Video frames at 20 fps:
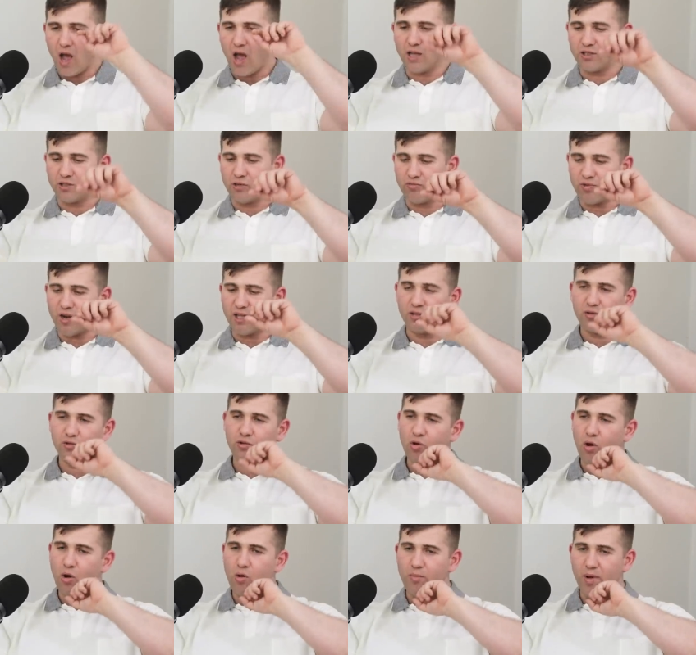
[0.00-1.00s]
as a red
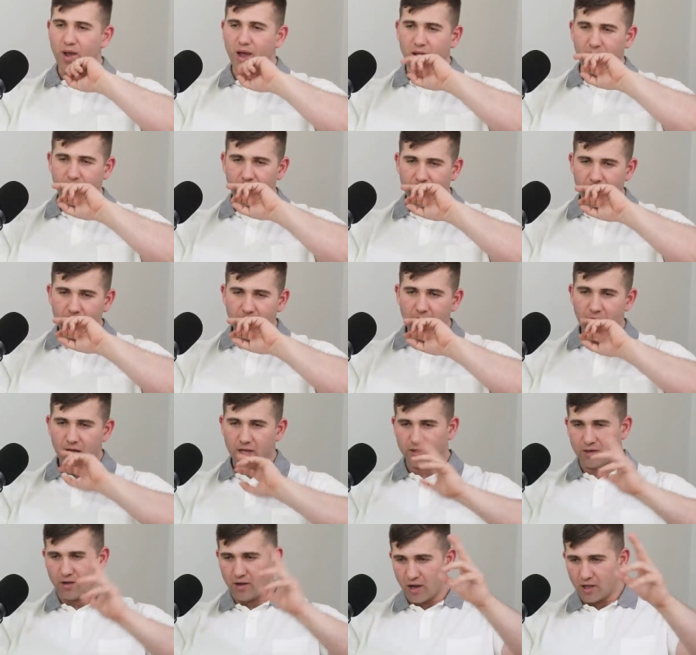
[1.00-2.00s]
crowbag,
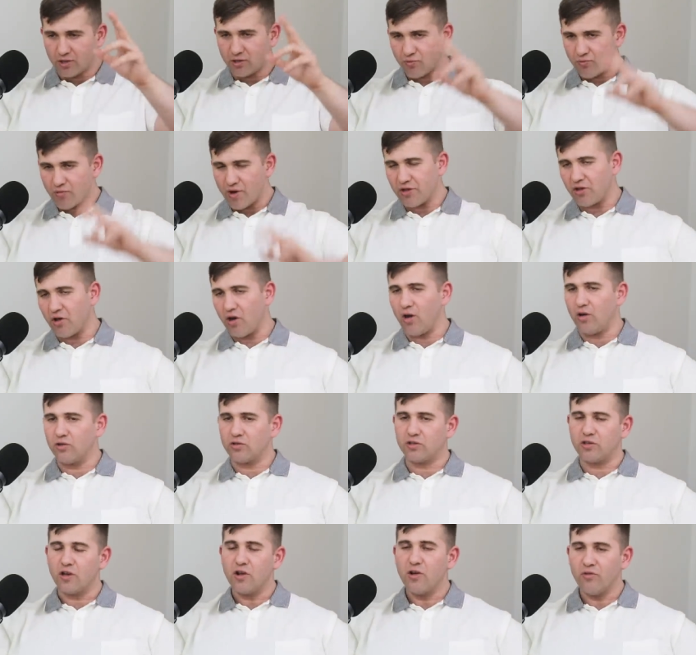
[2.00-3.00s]
as a red
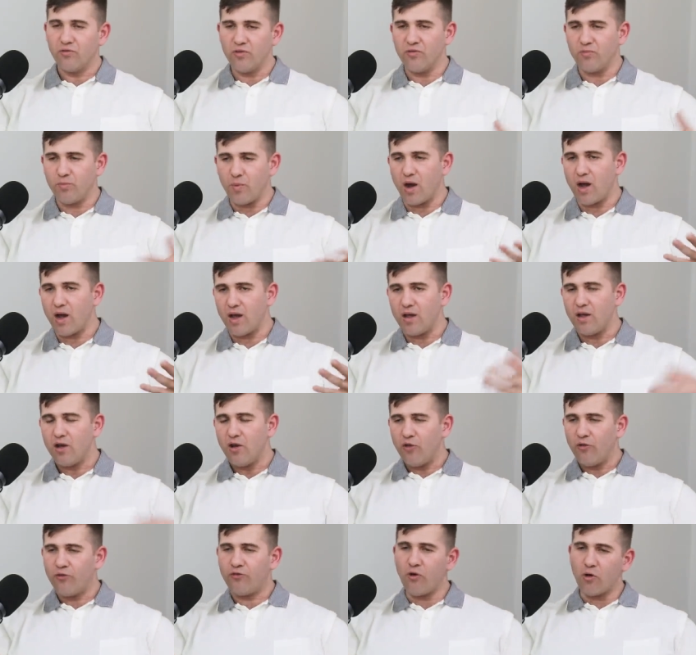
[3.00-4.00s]
ass with my
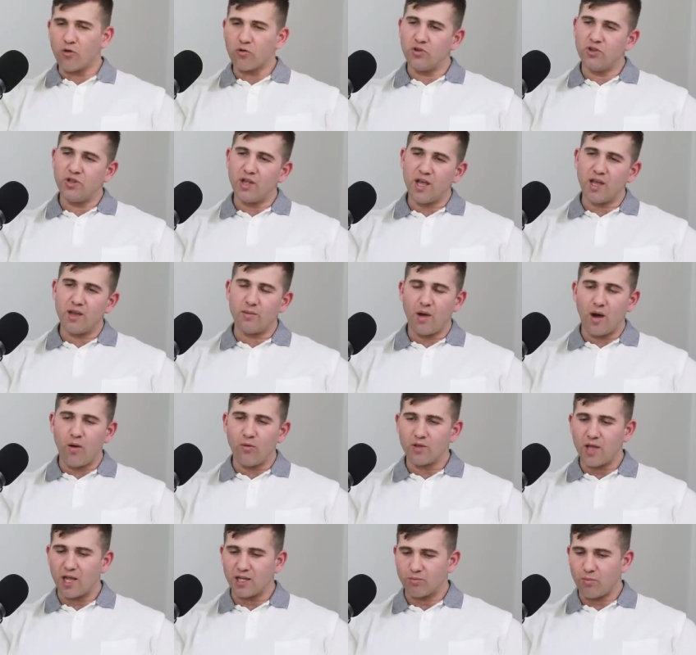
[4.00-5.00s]
foreign name, I
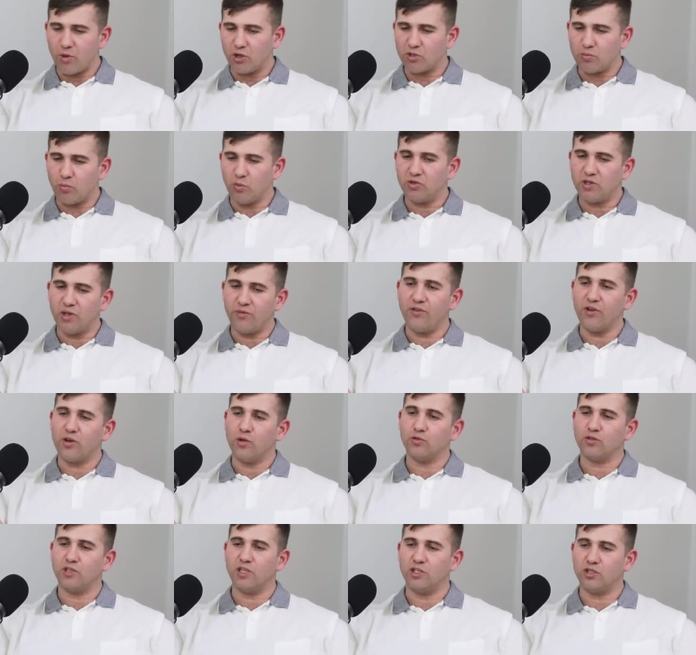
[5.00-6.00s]
would have had much more
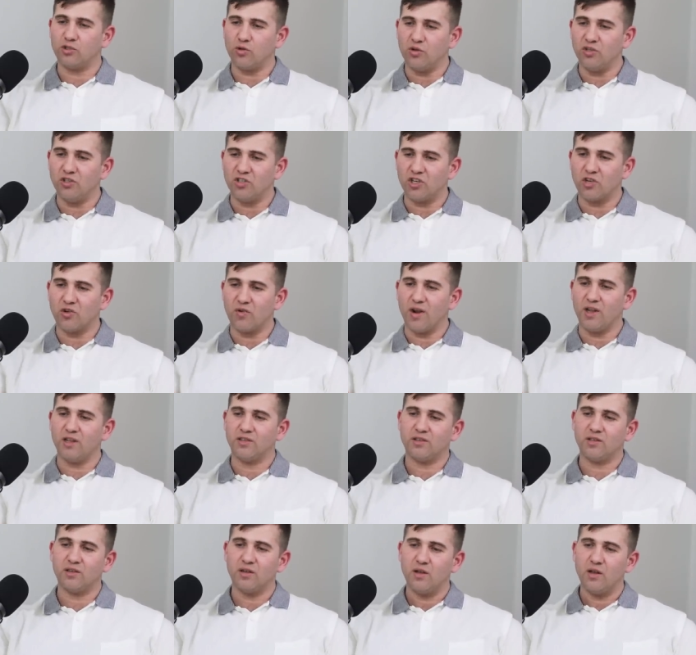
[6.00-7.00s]
difficulties to
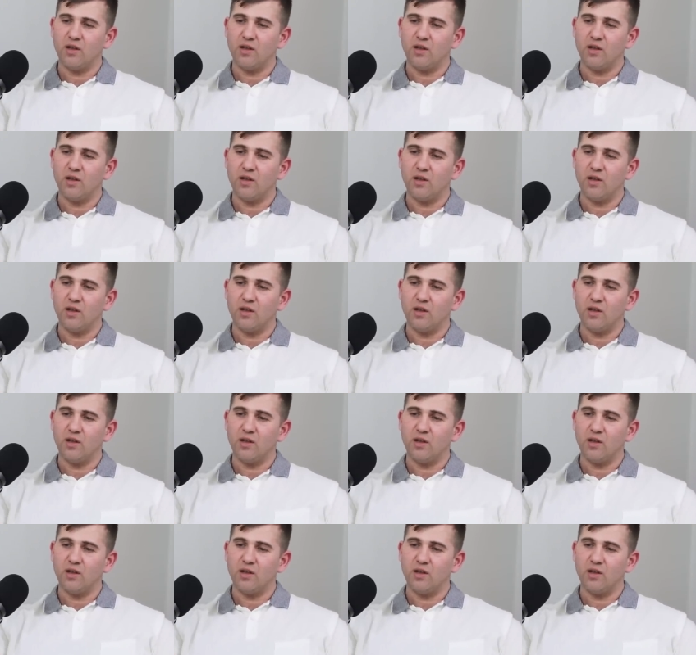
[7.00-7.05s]
integrate,